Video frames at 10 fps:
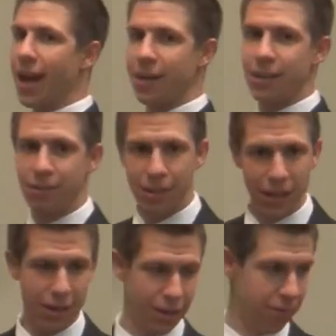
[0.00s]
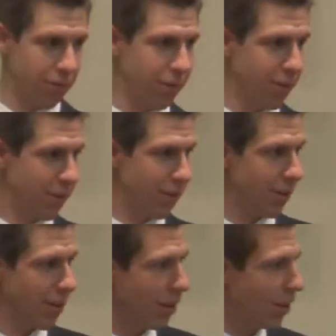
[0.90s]
active indicative.
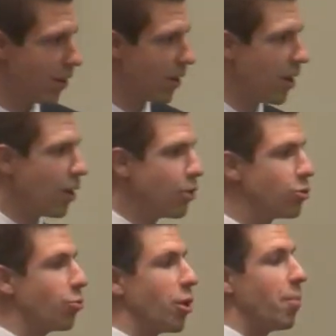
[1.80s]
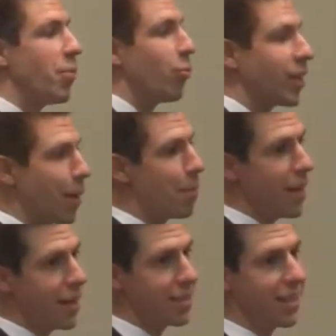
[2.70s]
So the, what that
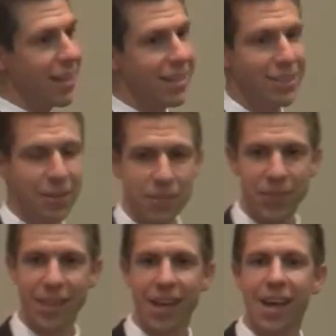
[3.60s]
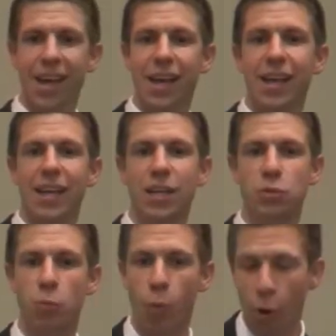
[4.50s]
means is
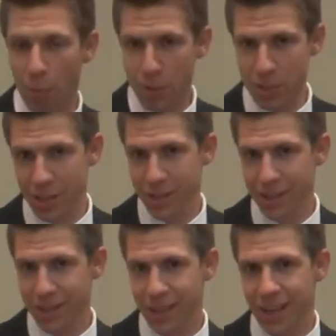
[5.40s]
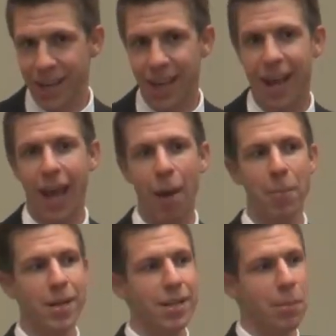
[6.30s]
he's warped. It
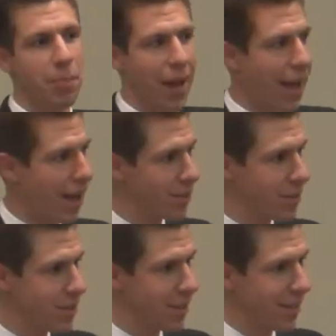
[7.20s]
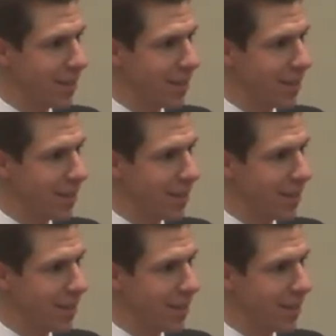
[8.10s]
happened in the past